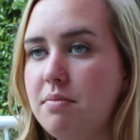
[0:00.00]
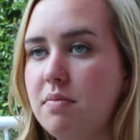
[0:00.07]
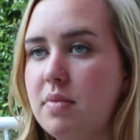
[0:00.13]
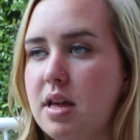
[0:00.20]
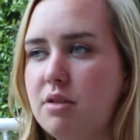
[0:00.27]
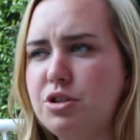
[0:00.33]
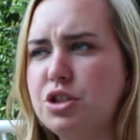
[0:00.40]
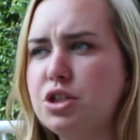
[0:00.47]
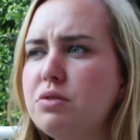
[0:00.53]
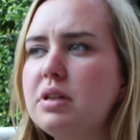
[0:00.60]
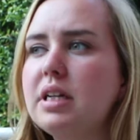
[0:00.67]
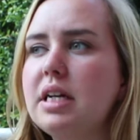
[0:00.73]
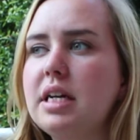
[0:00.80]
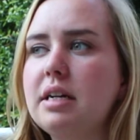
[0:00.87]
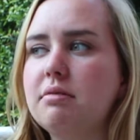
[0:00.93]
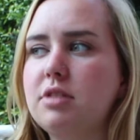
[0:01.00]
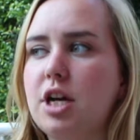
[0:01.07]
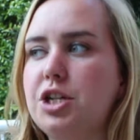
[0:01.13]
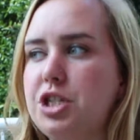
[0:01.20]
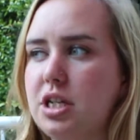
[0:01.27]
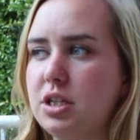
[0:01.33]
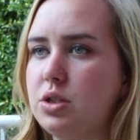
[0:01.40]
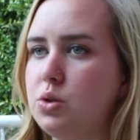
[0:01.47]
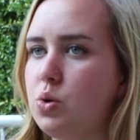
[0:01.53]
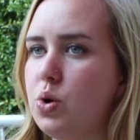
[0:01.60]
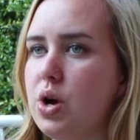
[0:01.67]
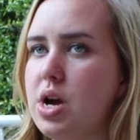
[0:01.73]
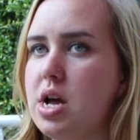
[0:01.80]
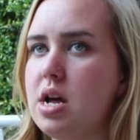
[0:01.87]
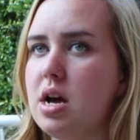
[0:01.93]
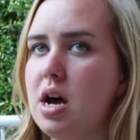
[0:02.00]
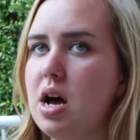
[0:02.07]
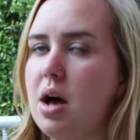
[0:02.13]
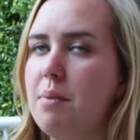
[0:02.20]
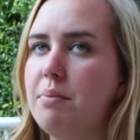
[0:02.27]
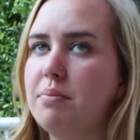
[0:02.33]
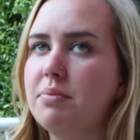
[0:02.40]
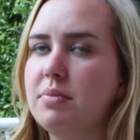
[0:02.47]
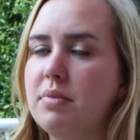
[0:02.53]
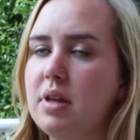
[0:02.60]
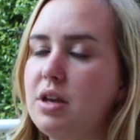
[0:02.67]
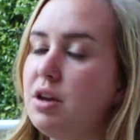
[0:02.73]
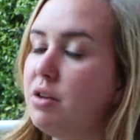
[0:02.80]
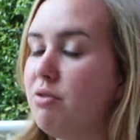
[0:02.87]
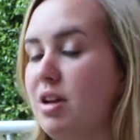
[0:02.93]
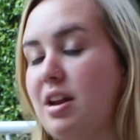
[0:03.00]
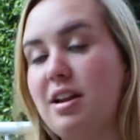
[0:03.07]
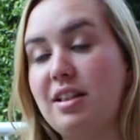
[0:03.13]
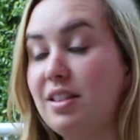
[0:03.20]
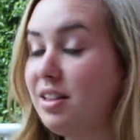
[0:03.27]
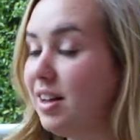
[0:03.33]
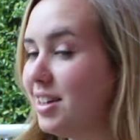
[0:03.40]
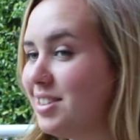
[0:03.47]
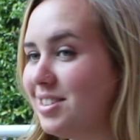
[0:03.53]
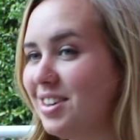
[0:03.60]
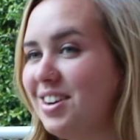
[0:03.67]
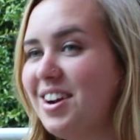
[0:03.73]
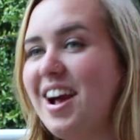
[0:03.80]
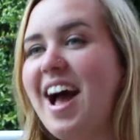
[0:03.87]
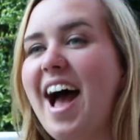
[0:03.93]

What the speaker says: And it was a really touching story. You can read it in The Cluster.